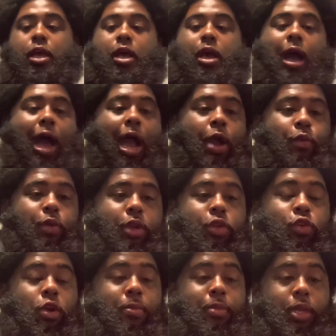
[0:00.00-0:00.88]
I would
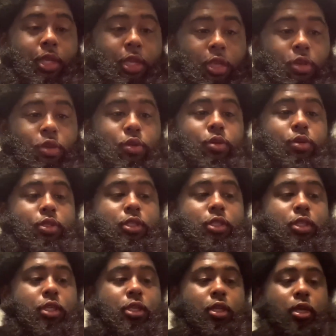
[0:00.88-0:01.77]
normally
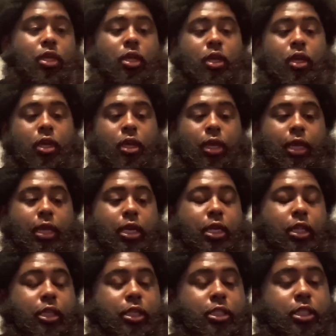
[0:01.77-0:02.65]
use in
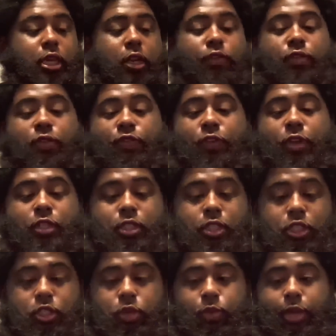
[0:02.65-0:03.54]
either self-defense
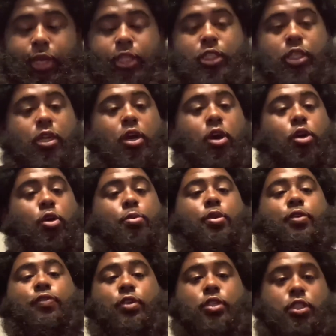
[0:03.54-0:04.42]
situation, a home
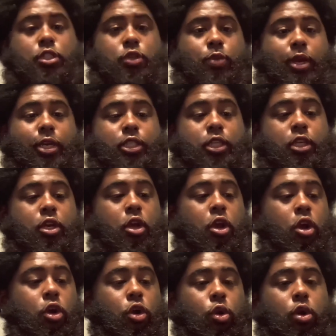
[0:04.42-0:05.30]
defense situation,
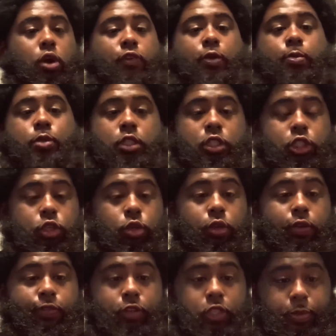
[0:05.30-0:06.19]
or if I'm just
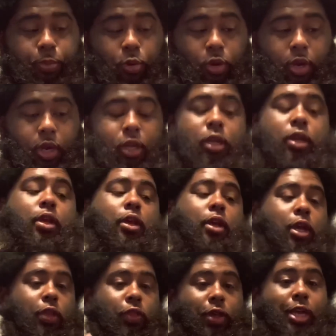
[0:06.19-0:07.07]
shooting for sport.
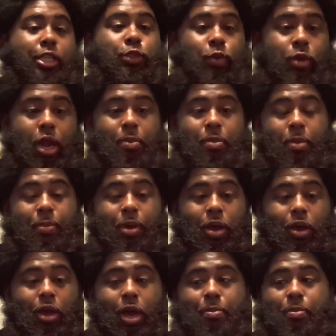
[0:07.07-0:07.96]
That's what I'm
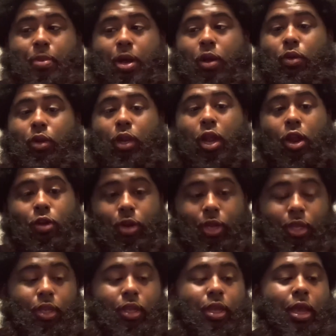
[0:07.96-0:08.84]
about. I'm about
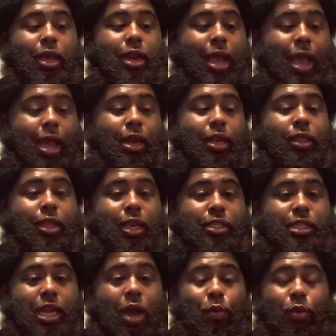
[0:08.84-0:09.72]
learning and adding things
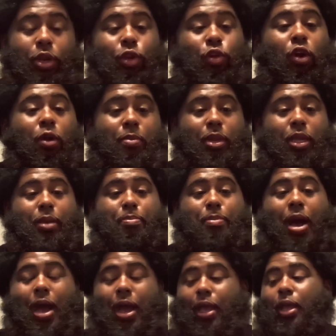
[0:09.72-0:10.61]
that I would normally
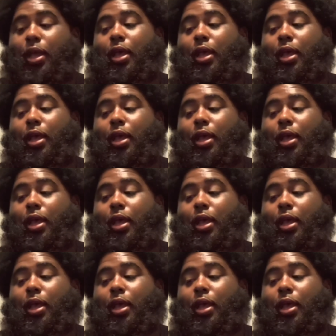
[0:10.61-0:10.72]
buy.